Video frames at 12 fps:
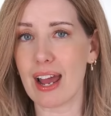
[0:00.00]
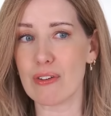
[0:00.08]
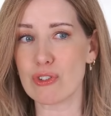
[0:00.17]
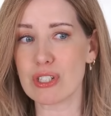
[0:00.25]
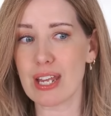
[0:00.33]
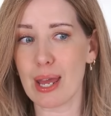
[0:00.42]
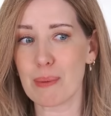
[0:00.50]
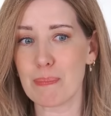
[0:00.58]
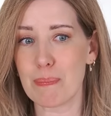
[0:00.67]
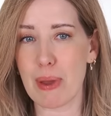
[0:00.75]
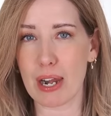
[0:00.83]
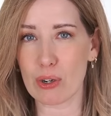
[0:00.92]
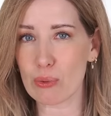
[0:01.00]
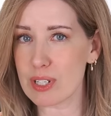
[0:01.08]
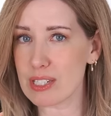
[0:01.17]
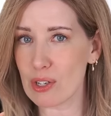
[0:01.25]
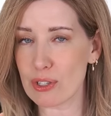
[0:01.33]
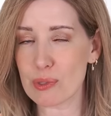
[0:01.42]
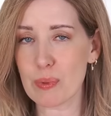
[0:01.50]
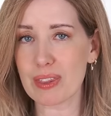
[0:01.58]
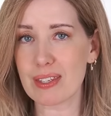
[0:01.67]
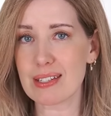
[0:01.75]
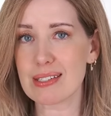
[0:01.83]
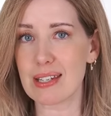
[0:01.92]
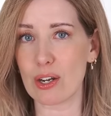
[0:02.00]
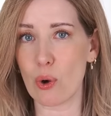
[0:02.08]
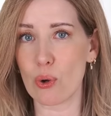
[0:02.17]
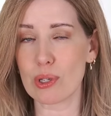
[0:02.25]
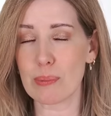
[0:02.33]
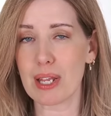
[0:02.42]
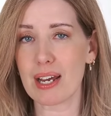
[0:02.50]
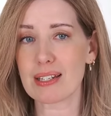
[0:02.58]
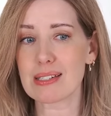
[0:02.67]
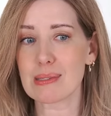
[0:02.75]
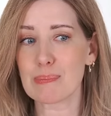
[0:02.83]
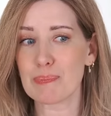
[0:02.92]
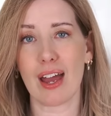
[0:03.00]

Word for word: I've just had better results with this than Olaplex.